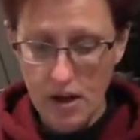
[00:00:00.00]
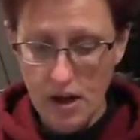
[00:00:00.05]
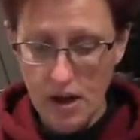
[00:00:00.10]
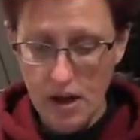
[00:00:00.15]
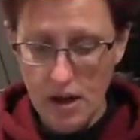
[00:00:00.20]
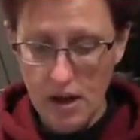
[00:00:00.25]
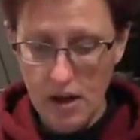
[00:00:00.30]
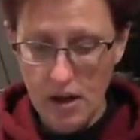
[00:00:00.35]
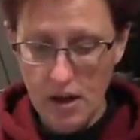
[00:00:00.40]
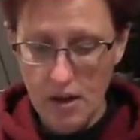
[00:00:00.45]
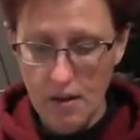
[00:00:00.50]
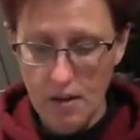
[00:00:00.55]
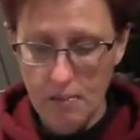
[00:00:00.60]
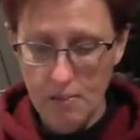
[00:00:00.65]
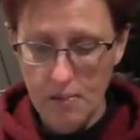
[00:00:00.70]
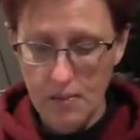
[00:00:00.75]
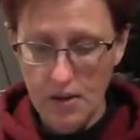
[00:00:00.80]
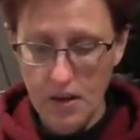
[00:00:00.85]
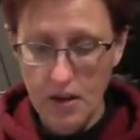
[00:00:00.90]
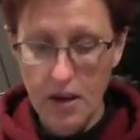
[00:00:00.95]

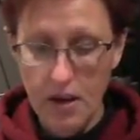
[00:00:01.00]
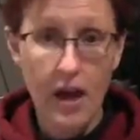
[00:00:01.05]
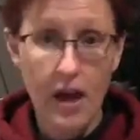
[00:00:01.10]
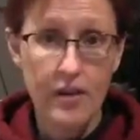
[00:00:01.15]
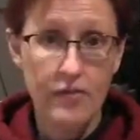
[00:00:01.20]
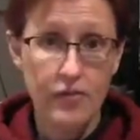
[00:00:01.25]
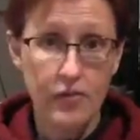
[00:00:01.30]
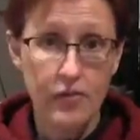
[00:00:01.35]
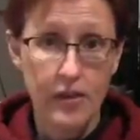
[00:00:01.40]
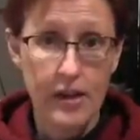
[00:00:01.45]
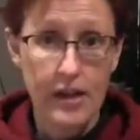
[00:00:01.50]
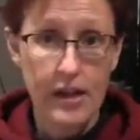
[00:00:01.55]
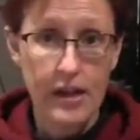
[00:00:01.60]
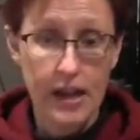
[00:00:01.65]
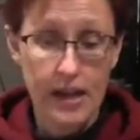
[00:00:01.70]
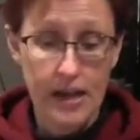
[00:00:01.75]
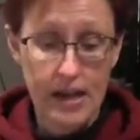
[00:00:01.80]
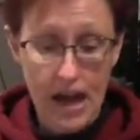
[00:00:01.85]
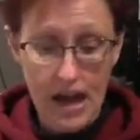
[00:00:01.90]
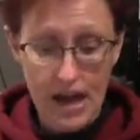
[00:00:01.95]
nut-free,
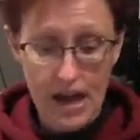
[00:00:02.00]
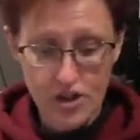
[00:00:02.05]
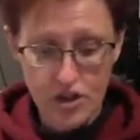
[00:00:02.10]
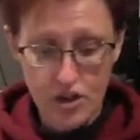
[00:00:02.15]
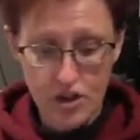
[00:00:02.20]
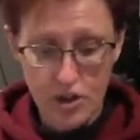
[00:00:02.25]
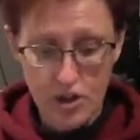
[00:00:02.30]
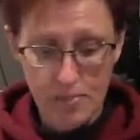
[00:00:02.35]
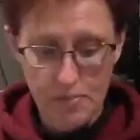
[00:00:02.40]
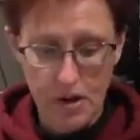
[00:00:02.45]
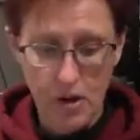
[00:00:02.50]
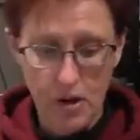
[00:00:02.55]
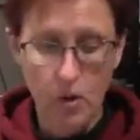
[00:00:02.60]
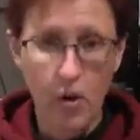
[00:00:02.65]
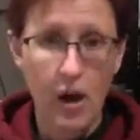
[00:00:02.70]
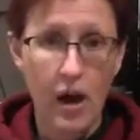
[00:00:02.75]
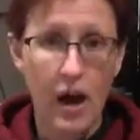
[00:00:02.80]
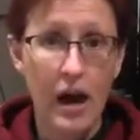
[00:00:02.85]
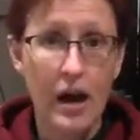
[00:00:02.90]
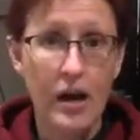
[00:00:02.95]

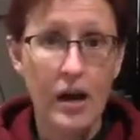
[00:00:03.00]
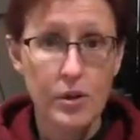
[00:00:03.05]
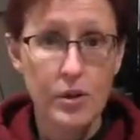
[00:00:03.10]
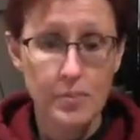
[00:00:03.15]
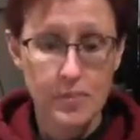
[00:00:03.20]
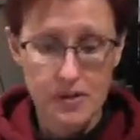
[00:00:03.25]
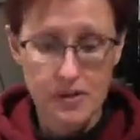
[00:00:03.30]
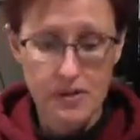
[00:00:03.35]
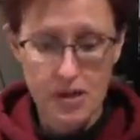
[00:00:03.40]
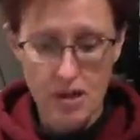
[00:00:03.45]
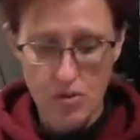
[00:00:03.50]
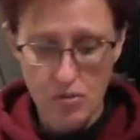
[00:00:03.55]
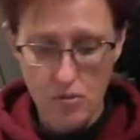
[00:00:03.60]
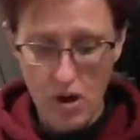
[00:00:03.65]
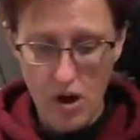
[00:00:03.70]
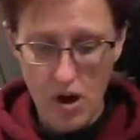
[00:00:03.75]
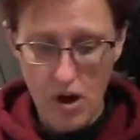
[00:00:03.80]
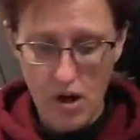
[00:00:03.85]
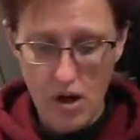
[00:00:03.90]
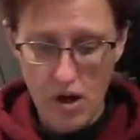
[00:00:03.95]
non-GMO, 100%
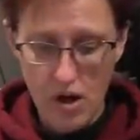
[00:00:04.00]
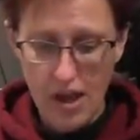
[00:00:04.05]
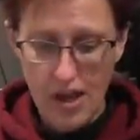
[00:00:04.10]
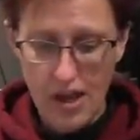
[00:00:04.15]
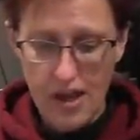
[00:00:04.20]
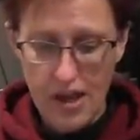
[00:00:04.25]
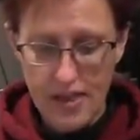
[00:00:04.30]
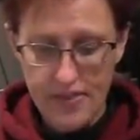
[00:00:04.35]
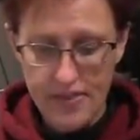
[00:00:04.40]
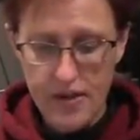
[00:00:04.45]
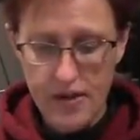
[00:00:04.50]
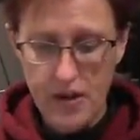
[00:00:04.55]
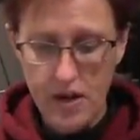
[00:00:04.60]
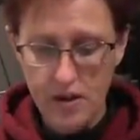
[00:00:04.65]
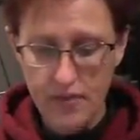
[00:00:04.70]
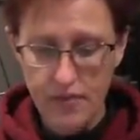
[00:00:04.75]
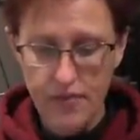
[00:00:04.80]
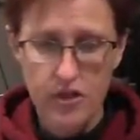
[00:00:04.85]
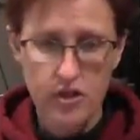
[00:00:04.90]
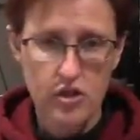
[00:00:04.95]
raw, nothing
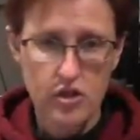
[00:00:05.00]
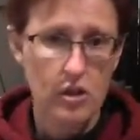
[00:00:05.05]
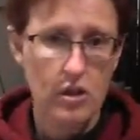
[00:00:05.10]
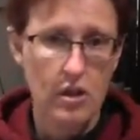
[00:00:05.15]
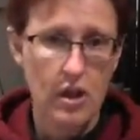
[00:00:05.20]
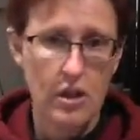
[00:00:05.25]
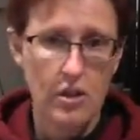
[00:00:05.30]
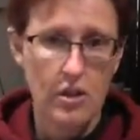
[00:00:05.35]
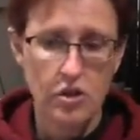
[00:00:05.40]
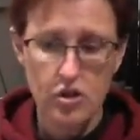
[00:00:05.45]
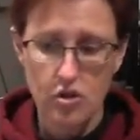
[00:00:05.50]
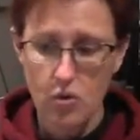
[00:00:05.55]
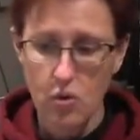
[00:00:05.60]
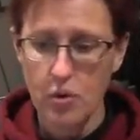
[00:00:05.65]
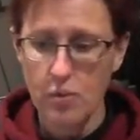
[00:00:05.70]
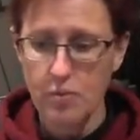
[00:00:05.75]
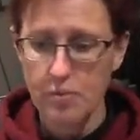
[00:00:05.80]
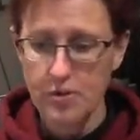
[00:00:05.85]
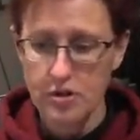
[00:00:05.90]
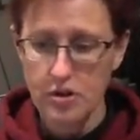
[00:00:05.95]
artificial colors
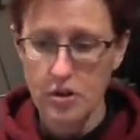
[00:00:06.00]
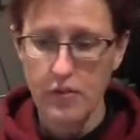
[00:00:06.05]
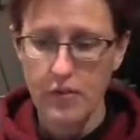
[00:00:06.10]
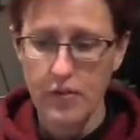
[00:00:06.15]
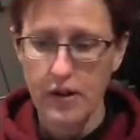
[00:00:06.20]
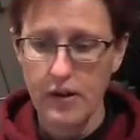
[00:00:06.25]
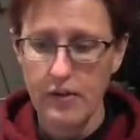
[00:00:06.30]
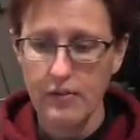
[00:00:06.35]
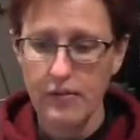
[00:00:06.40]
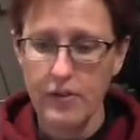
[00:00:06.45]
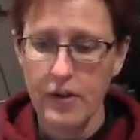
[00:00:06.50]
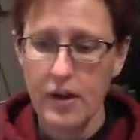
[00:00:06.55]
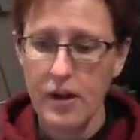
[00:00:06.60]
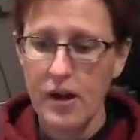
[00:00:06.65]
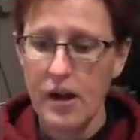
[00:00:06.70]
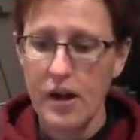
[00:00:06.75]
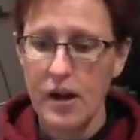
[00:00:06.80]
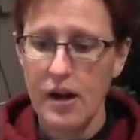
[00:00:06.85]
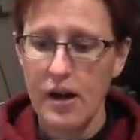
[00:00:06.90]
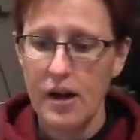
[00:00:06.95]
or preservative.
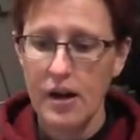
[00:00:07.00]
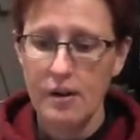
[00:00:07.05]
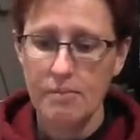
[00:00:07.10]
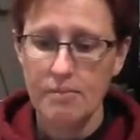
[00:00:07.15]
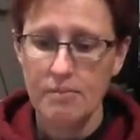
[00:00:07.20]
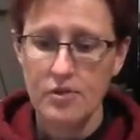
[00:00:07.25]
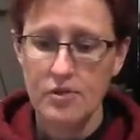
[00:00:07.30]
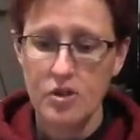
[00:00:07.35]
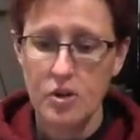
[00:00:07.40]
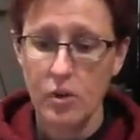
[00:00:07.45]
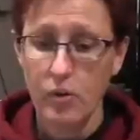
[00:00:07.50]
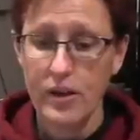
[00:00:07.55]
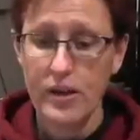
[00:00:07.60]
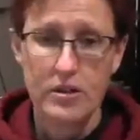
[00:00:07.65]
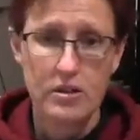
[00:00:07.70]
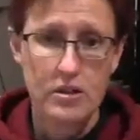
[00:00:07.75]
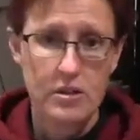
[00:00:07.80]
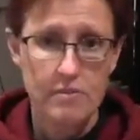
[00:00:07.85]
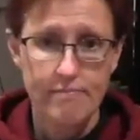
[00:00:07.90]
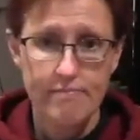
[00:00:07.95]
So
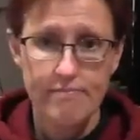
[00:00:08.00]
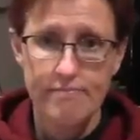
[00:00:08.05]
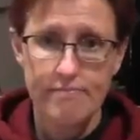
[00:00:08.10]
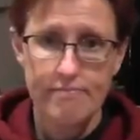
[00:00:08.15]
it's